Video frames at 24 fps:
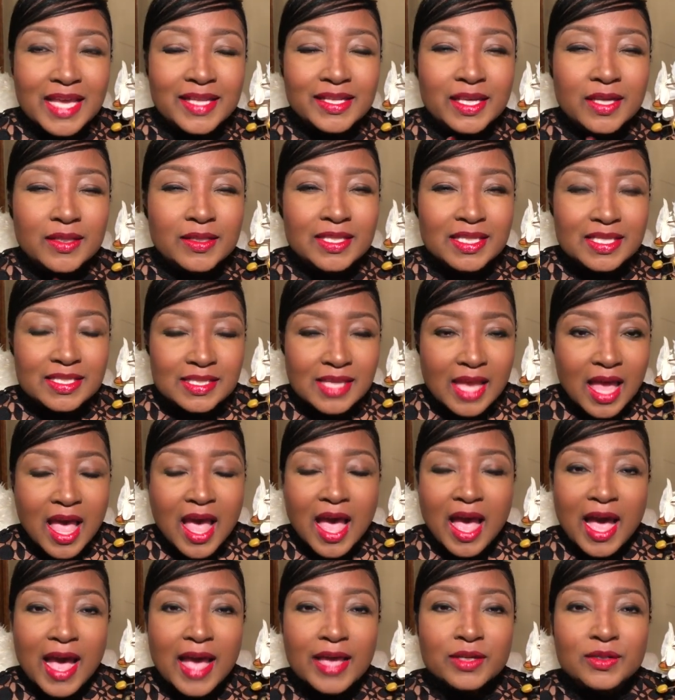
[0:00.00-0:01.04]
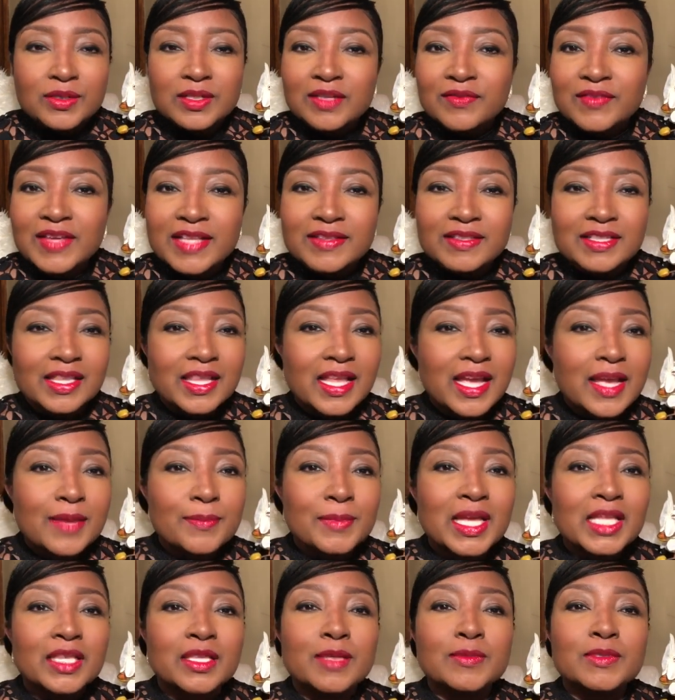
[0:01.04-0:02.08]
Now this, I don't even have to line
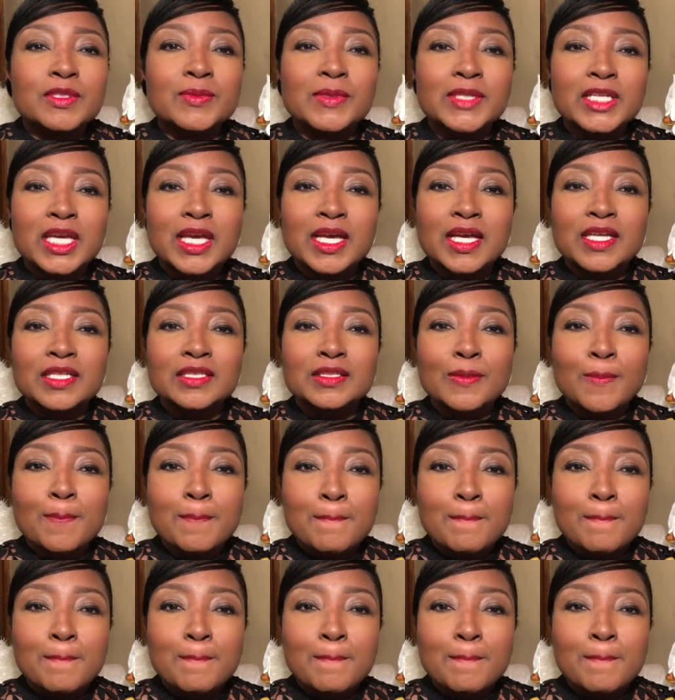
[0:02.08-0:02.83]
my lips because